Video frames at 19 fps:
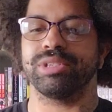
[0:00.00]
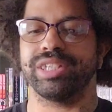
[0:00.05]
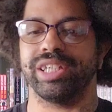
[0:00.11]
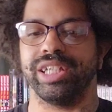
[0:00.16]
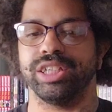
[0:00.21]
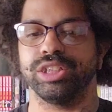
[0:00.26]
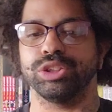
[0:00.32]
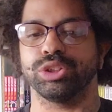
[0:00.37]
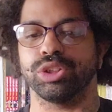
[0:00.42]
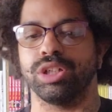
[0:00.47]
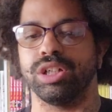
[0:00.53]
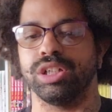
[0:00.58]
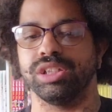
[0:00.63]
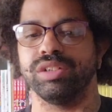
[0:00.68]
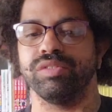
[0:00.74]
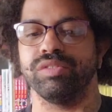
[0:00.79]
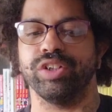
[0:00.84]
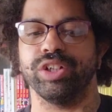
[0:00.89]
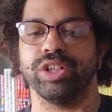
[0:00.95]
hand-drawn,
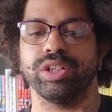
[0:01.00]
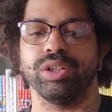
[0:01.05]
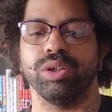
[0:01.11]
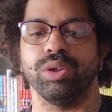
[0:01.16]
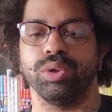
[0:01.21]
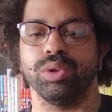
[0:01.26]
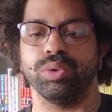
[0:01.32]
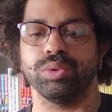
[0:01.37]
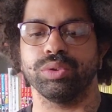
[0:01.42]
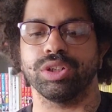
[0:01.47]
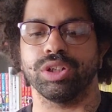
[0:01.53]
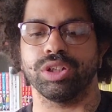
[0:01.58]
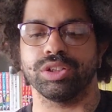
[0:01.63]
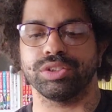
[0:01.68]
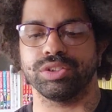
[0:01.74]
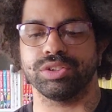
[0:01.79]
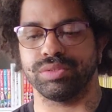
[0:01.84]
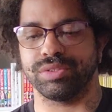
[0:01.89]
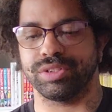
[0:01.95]
the very old
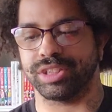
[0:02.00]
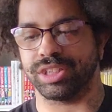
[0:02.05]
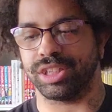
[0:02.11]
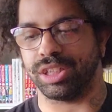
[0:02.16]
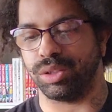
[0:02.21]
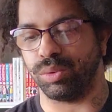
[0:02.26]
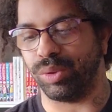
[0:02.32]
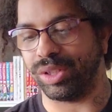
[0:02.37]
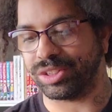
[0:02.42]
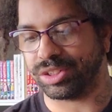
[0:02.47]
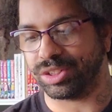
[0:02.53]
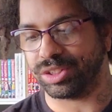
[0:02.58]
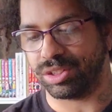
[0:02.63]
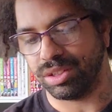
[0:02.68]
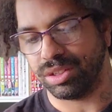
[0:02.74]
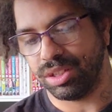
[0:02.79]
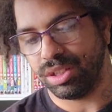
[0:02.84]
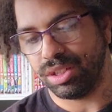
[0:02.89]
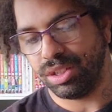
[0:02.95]
cartoon style,
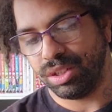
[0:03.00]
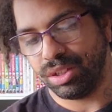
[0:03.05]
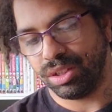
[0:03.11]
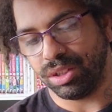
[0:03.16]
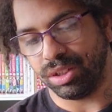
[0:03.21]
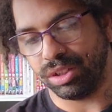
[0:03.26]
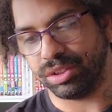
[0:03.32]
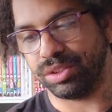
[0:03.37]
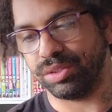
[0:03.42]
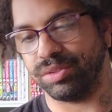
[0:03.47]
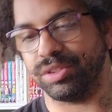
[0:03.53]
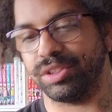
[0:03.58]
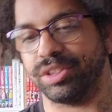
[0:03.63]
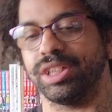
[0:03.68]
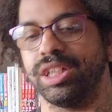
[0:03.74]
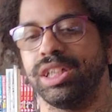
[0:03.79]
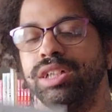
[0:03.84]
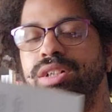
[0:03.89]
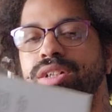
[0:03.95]
Western cartoon
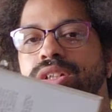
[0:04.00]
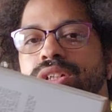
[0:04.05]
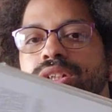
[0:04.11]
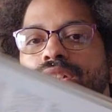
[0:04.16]
style.